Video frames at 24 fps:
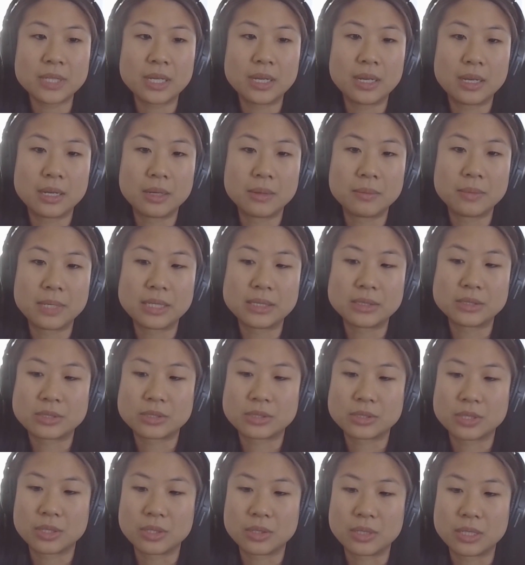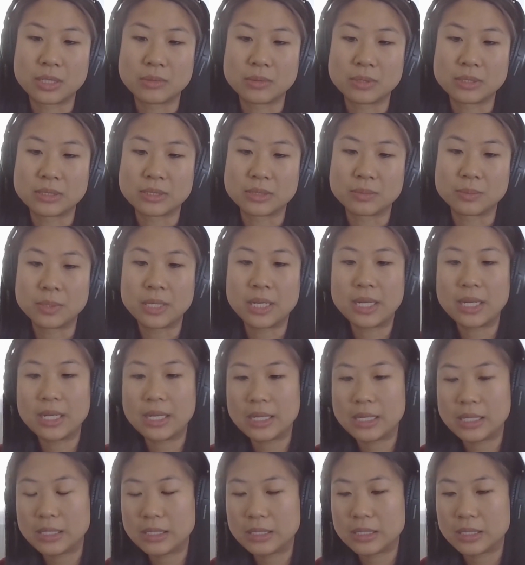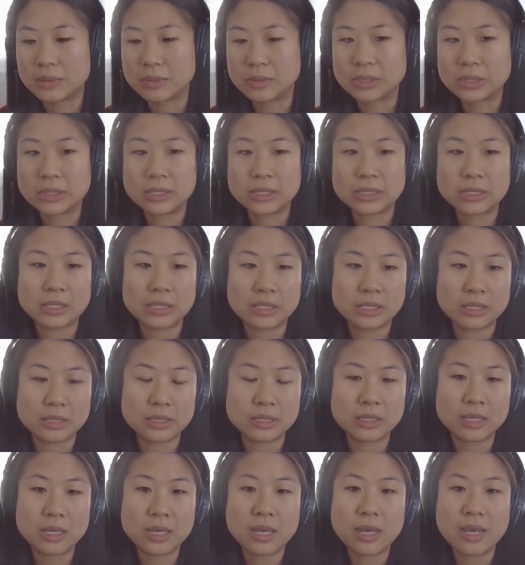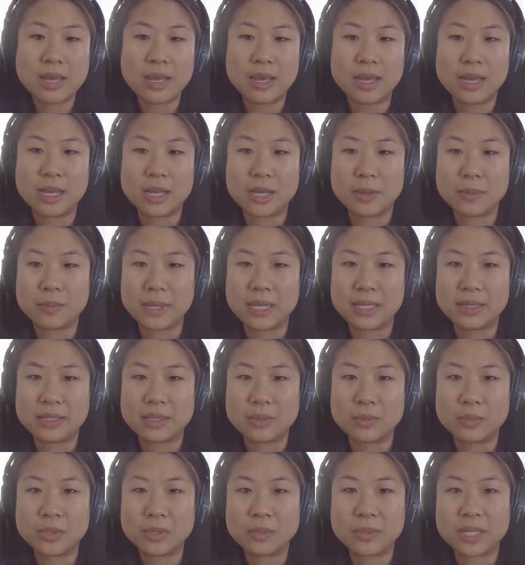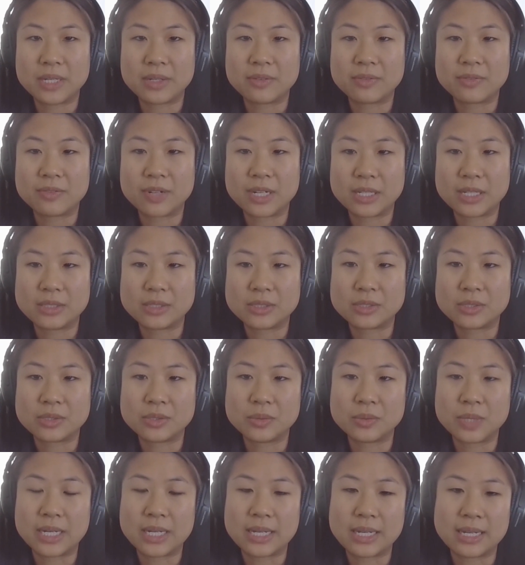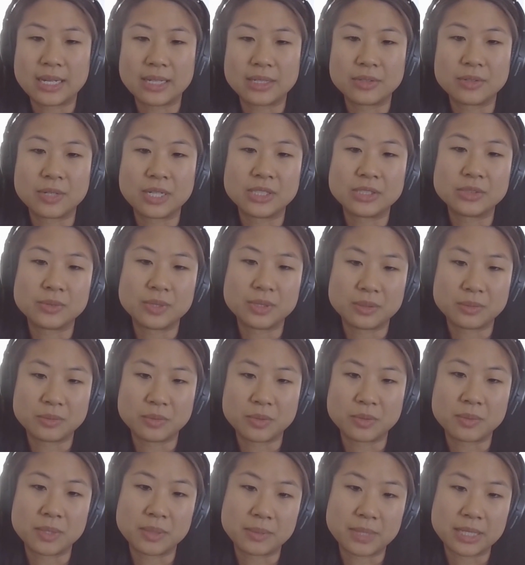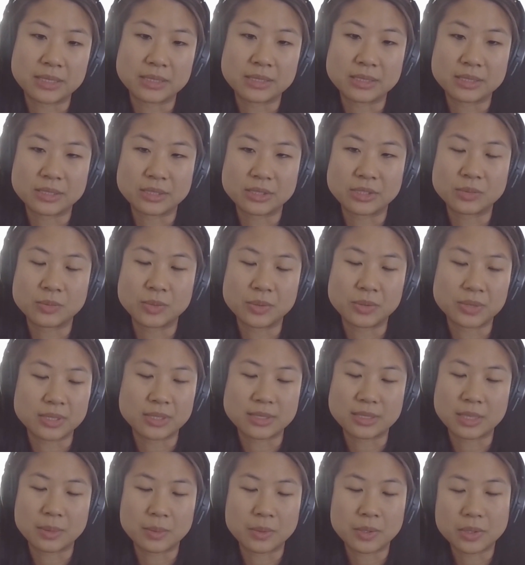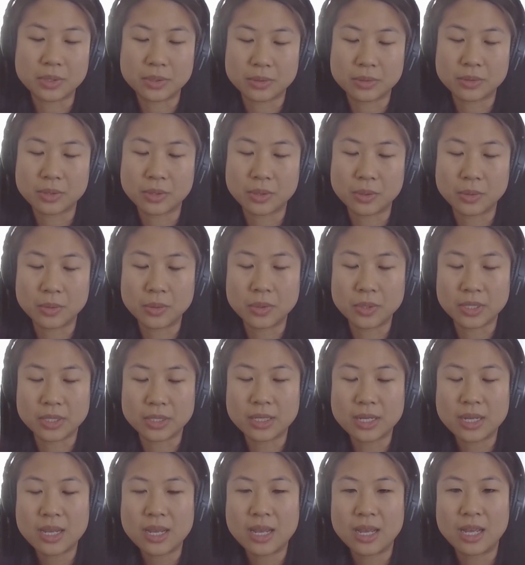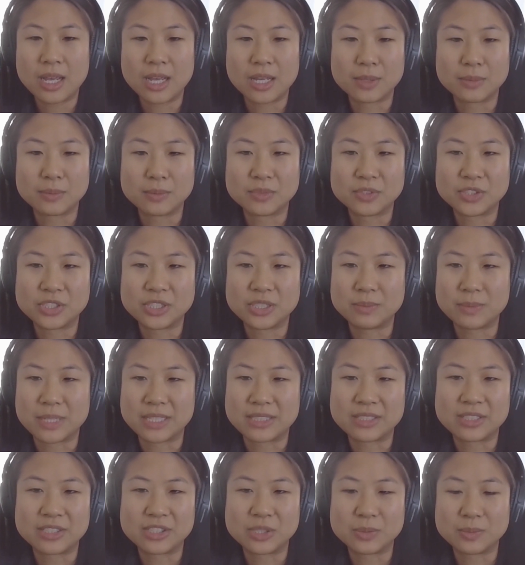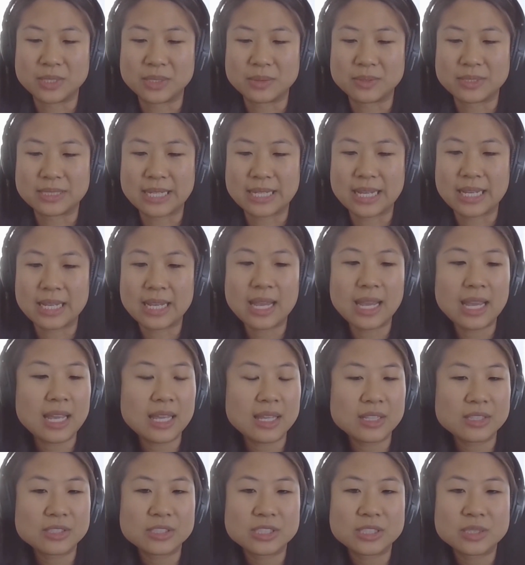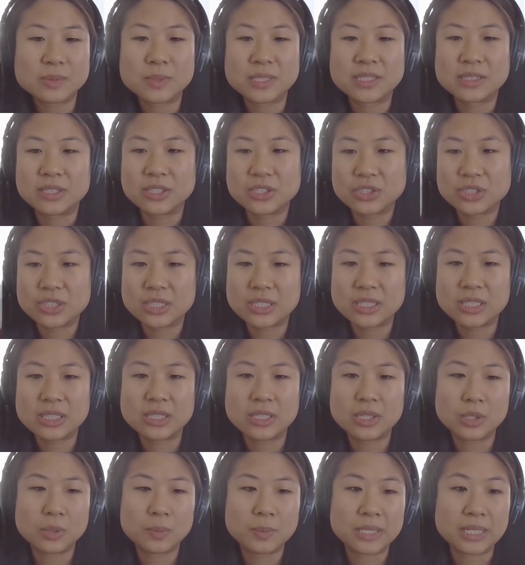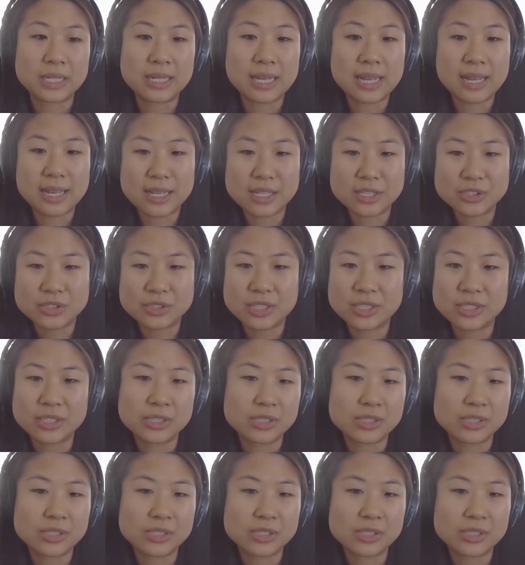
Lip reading: And so I was applying, I was looking, and then one of my friends who I had graduated with my master's, we were in the same cohort. She messaged me and was like, "Hey, there's this position open at ADRA.